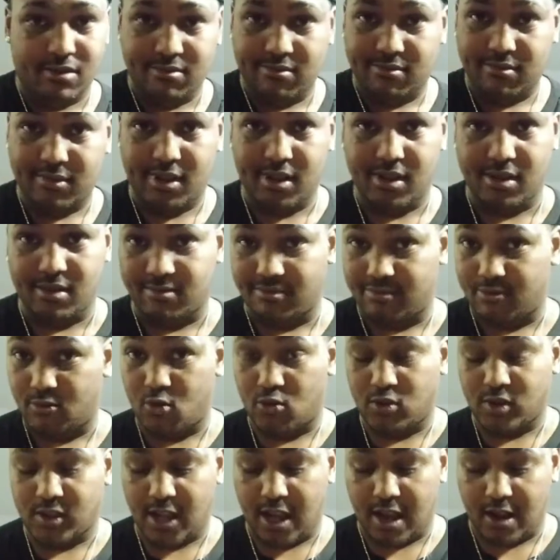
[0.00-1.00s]

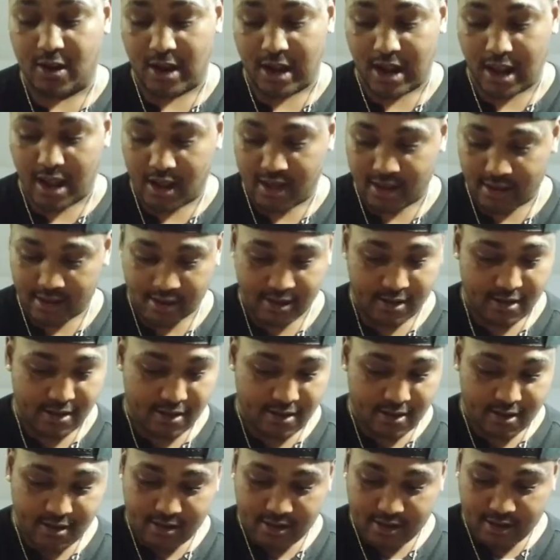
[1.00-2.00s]
Look, tar,
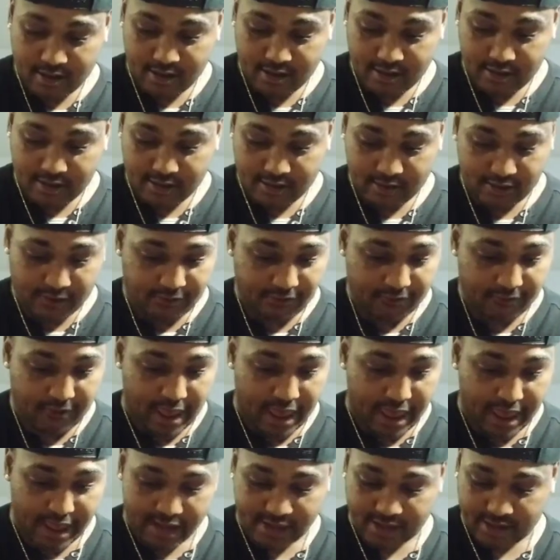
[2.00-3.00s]

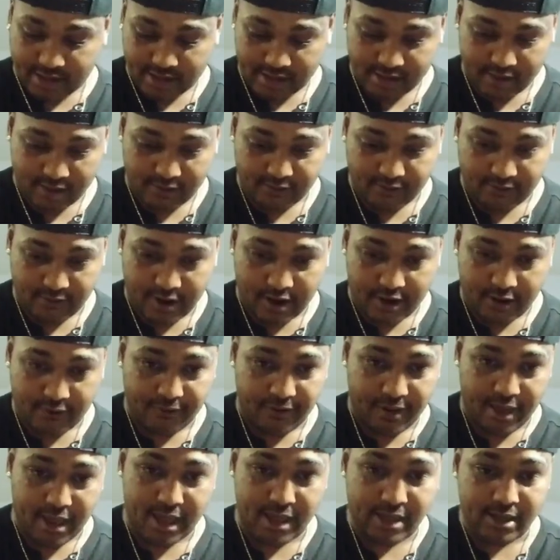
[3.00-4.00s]
fast, very
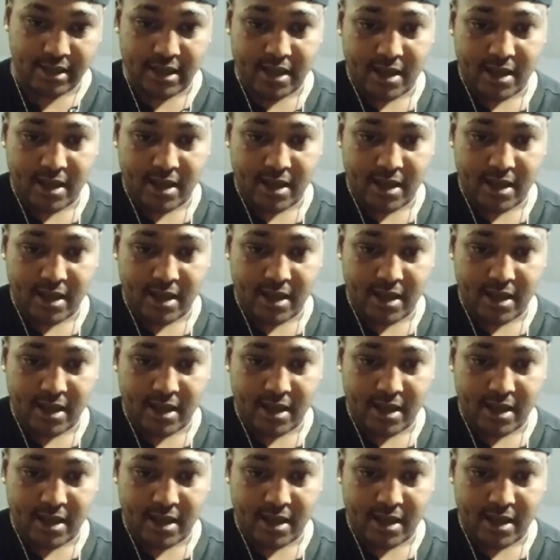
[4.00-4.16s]
fast.